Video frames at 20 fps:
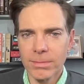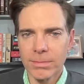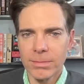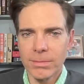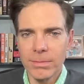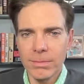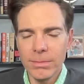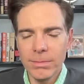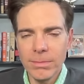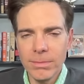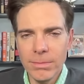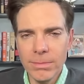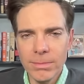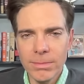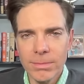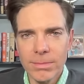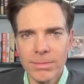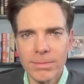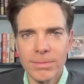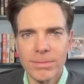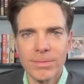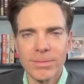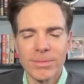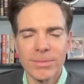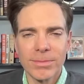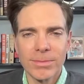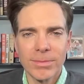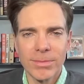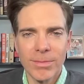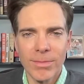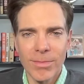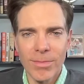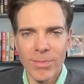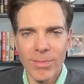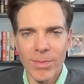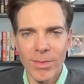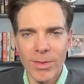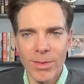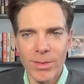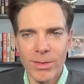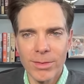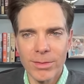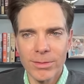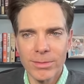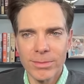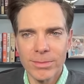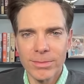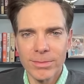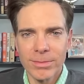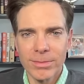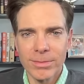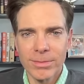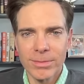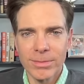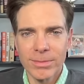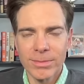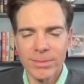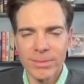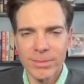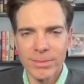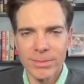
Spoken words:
No words are spoken by the person on screen.